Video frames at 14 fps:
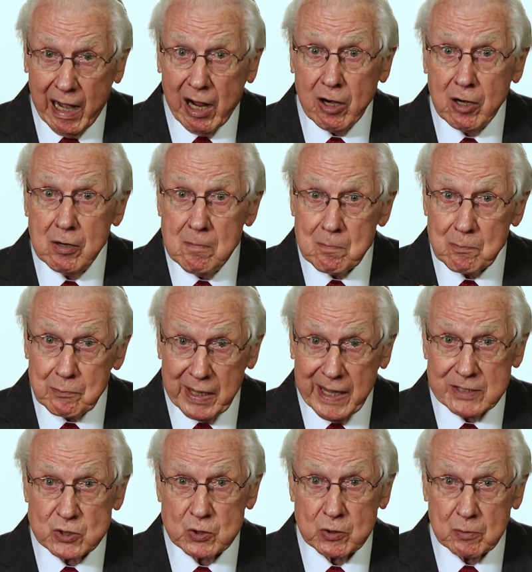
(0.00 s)
Our
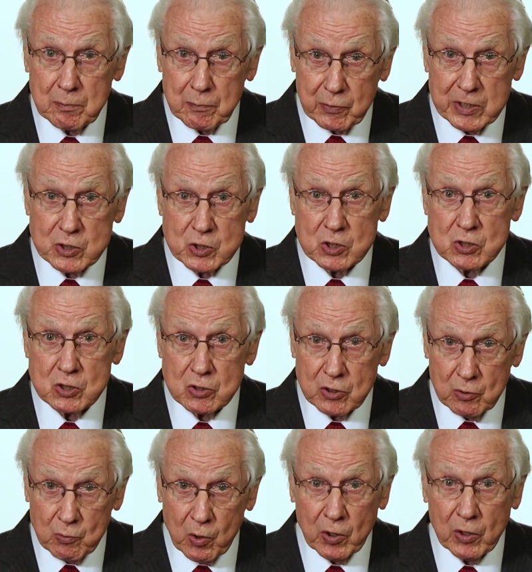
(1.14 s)
pastor preaches
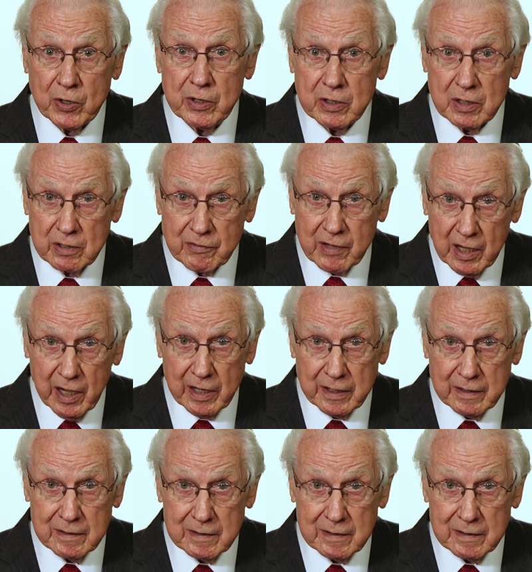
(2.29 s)
the word of God.